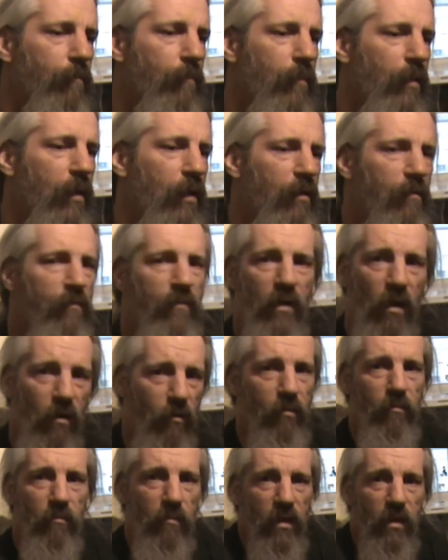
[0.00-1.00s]
And if you
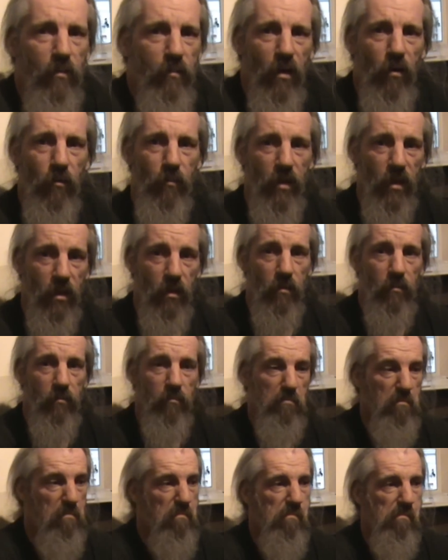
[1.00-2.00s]
don't email me,
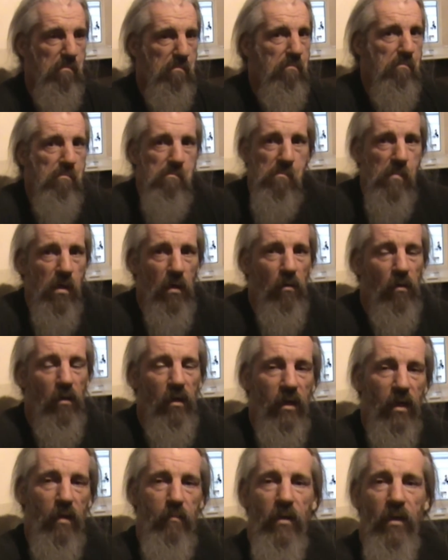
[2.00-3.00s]
you're not
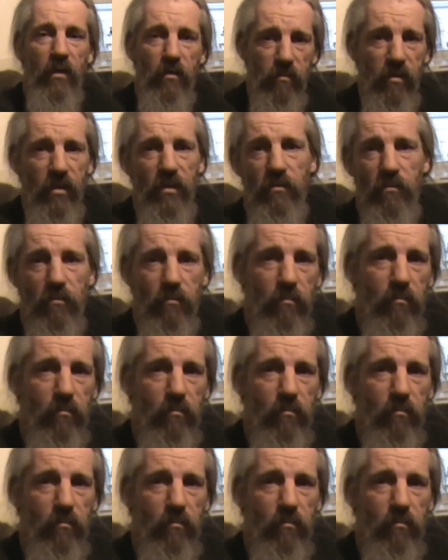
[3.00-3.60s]
going to get me address.